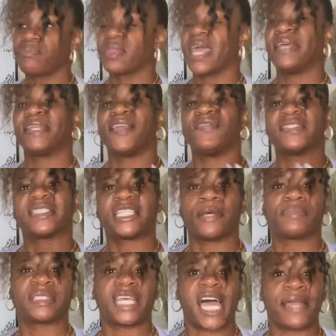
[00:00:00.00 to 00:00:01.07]
And even
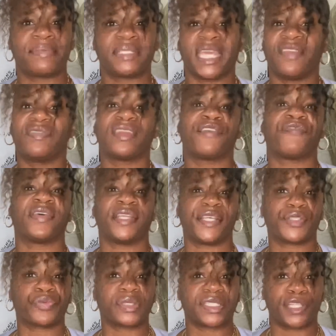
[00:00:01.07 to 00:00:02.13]
sometimes, even if it
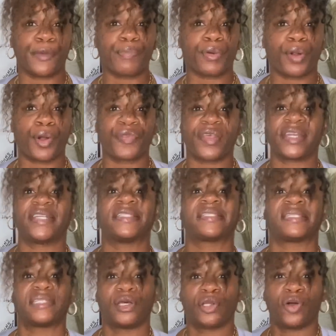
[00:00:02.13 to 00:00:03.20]
is reciprocal, that it's
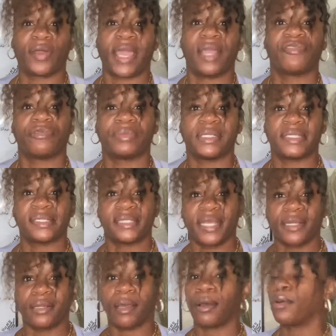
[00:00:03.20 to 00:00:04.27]
still okay for me to say
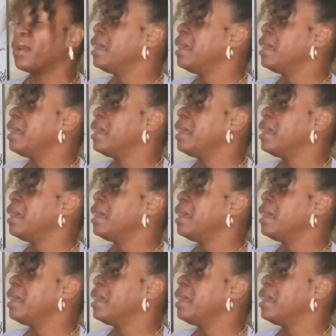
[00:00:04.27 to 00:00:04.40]
no.